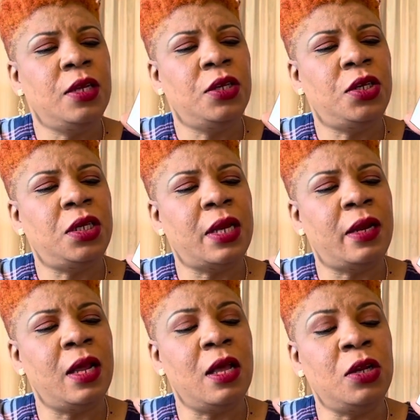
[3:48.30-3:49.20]

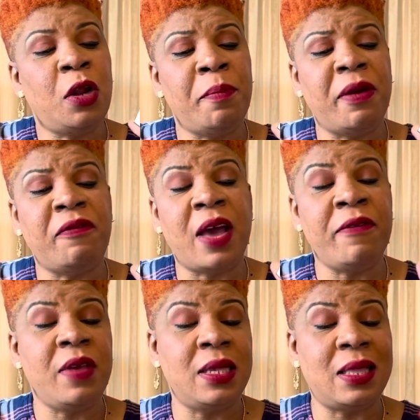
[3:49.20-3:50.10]
Chanel number
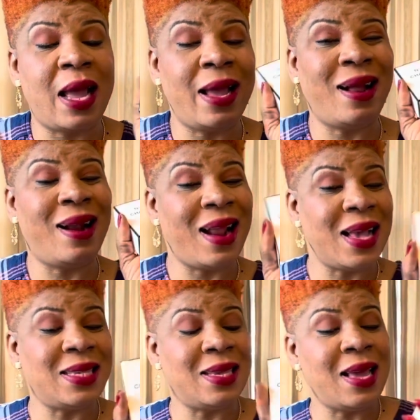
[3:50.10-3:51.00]
5 is like
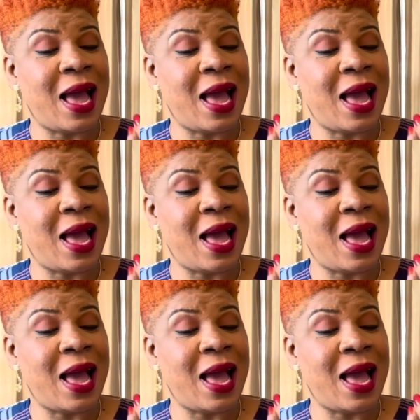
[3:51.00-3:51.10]
classy.